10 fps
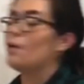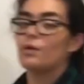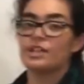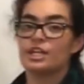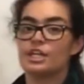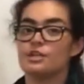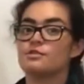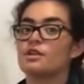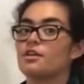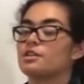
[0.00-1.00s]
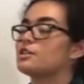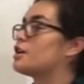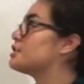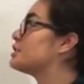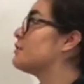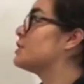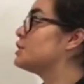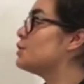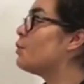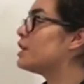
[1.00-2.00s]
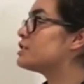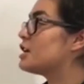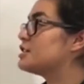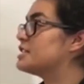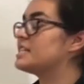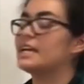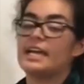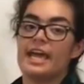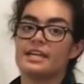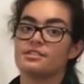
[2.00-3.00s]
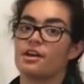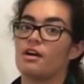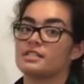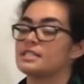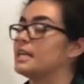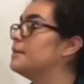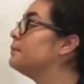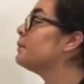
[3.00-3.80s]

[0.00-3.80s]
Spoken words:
where the Q's are the charges of the 2 point charges and K is a constant.